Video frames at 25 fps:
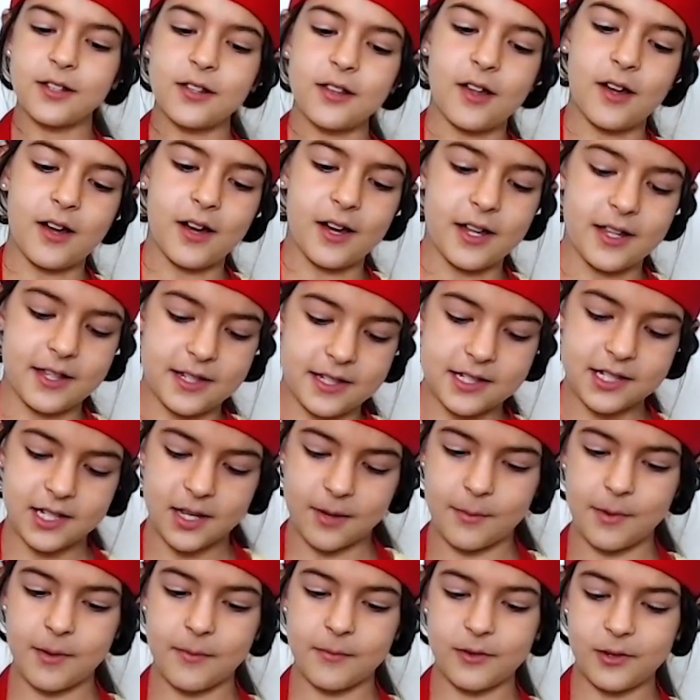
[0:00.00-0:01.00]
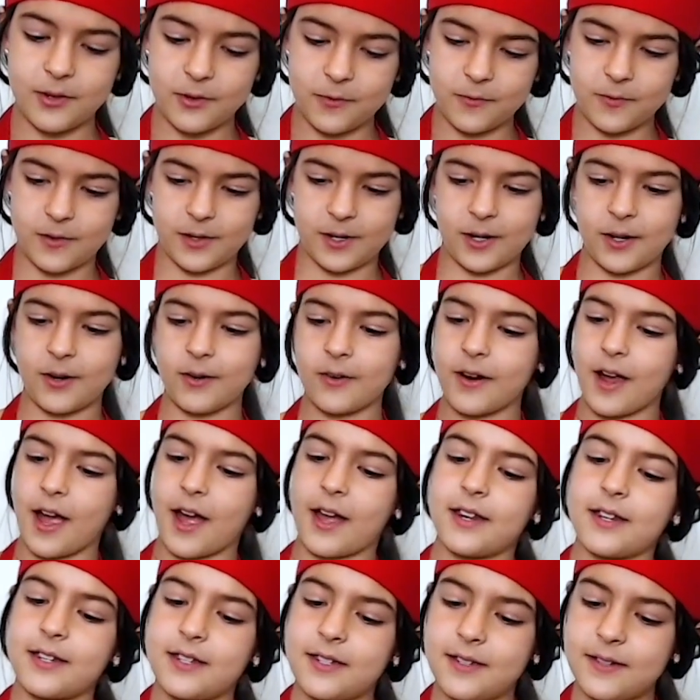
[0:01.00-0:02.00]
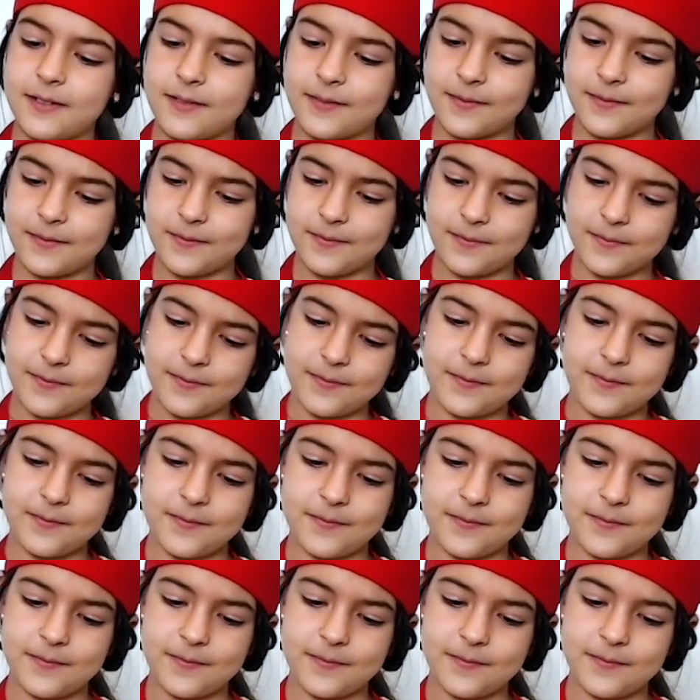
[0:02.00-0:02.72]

drizzle on some of your vinaigrette.